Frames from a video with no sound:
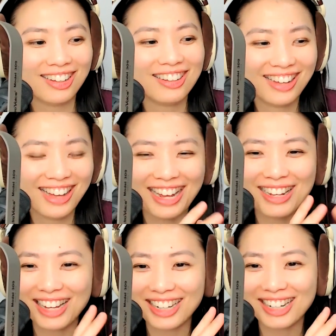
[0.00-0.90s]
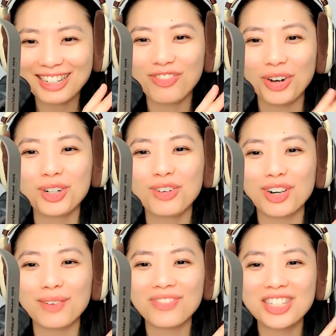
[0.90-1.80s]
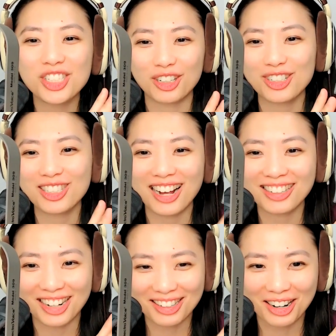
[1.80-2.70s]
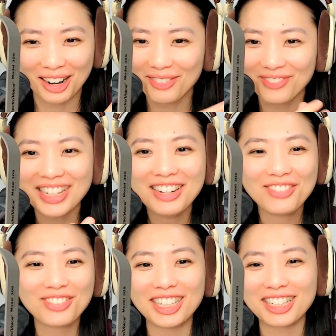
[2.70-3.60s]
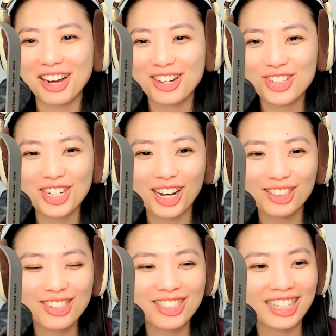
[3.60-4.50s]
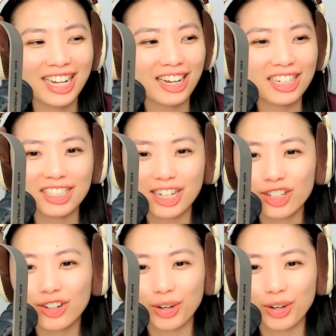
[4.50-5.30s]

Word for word: I, I got a photo from shutterstock.com for like a hundred dollars then i got another